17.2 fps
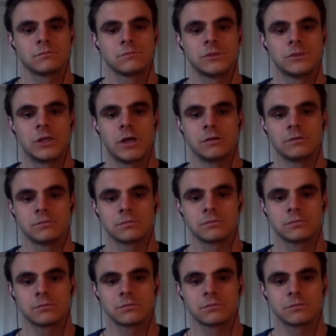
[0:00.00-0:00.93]
Yeah.
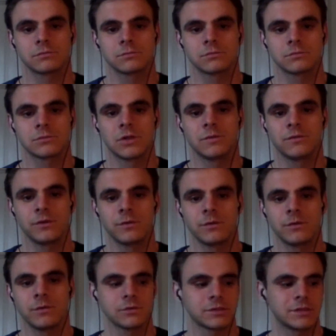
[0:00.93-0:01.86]
Hopefully
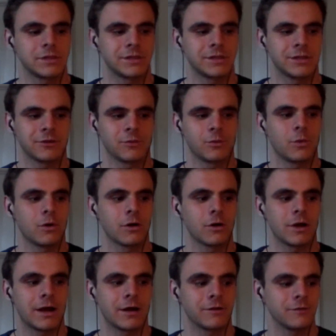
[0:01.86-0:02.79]
we won't see another
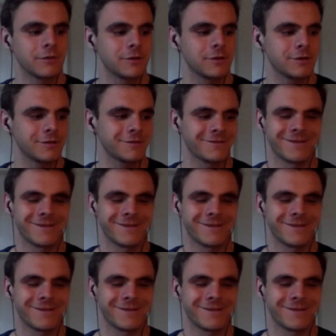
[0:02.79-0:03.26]
war out of it.